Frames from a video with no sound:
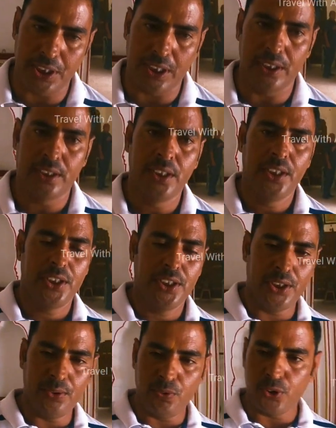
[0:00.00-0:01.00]
Bika,
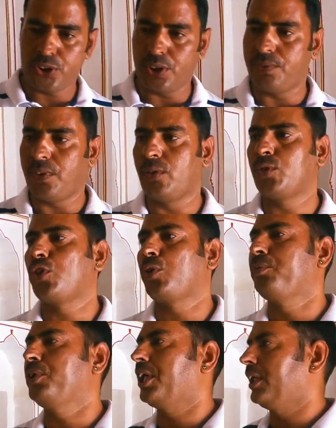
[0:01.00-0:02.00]
he was the founder
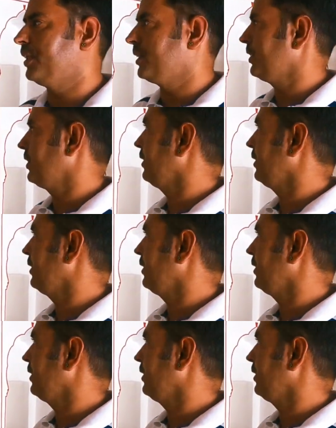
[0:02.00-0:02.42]
of Bikaner